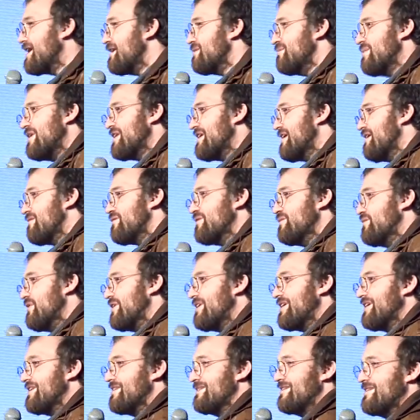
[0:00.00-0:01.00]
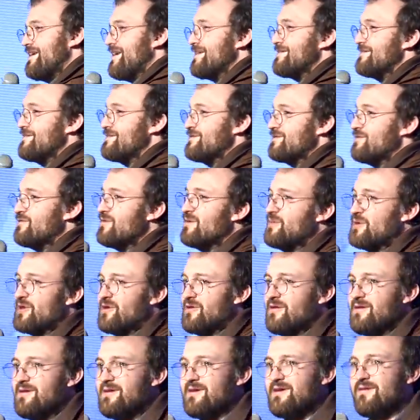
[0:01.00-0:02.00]
could make everybody in Texas a
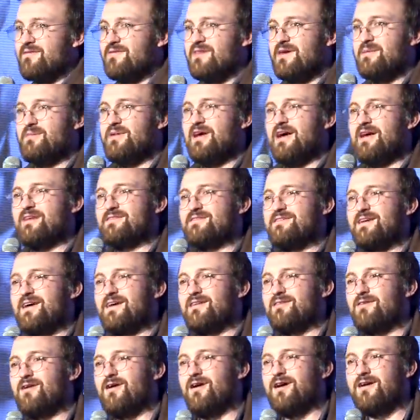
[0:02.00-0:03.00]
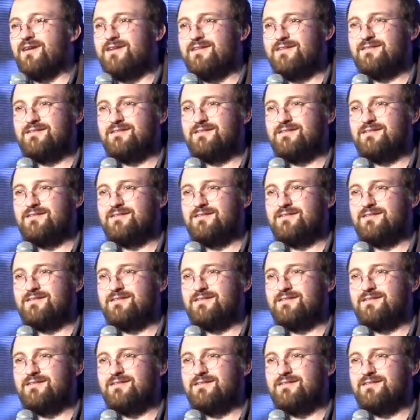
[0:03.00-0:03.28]
criminal if they passed that law.